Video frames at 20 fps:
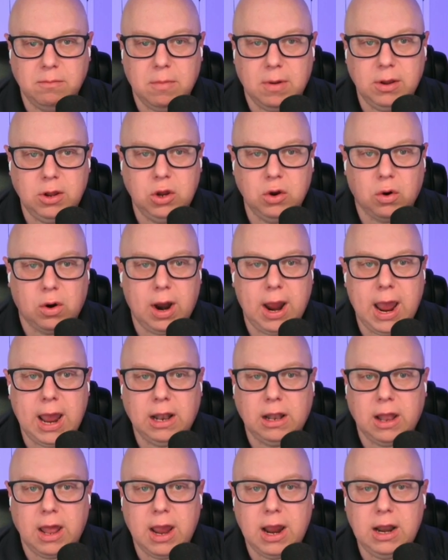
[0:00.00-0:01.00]
your
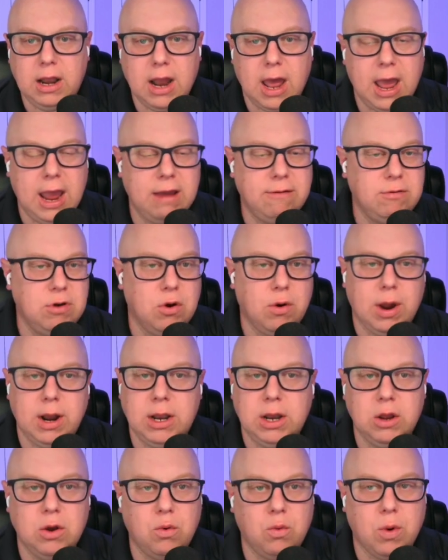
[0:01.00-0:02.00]
headline, I have no
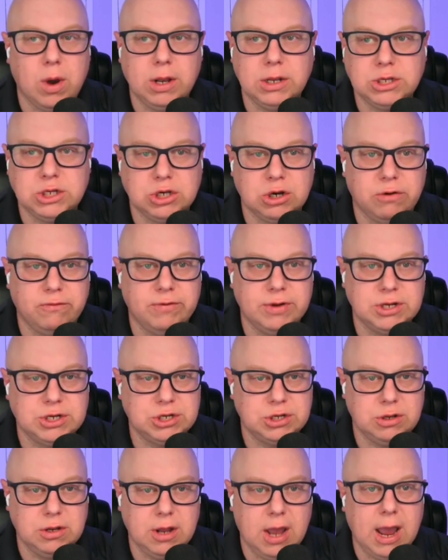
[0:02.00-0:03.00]
idea what service.